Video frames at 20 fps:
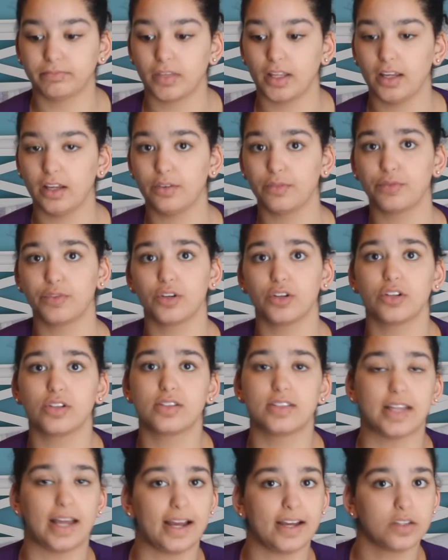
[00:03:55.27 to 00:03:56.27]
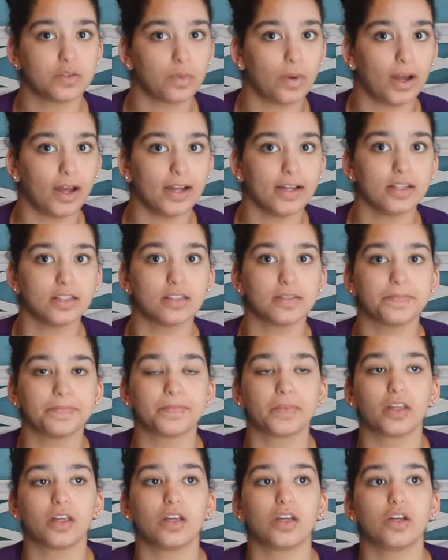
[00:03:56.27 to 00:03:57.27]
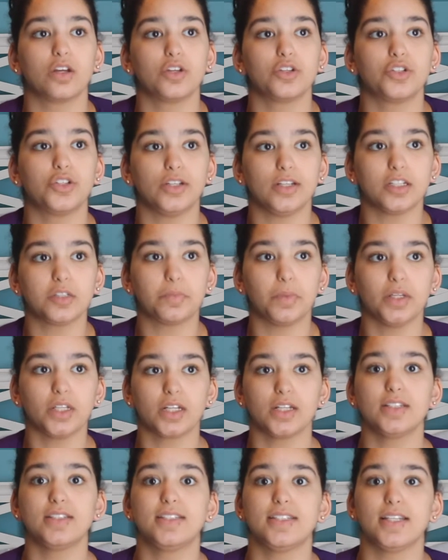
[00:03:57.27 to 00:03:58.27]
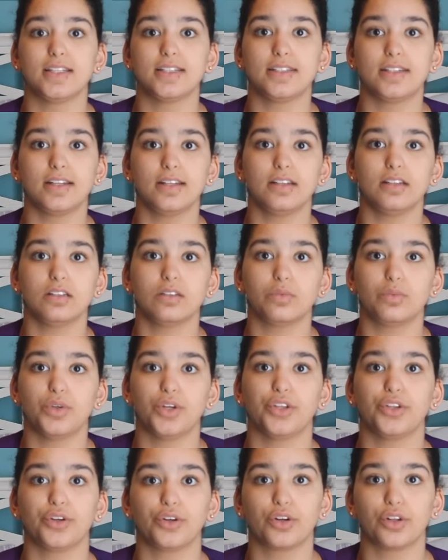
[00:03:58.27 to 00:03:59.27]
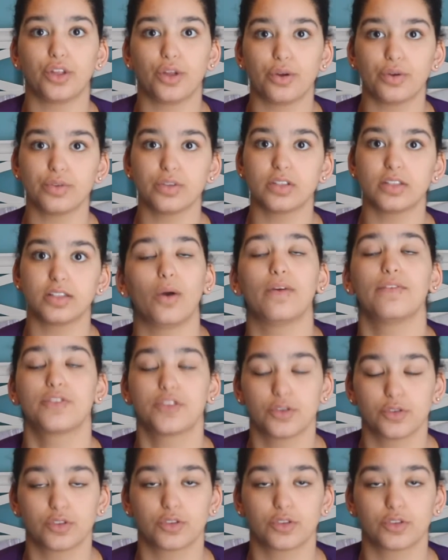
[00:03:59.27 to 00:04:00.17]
And for size-wise, she has been consistent with her clothes. So if she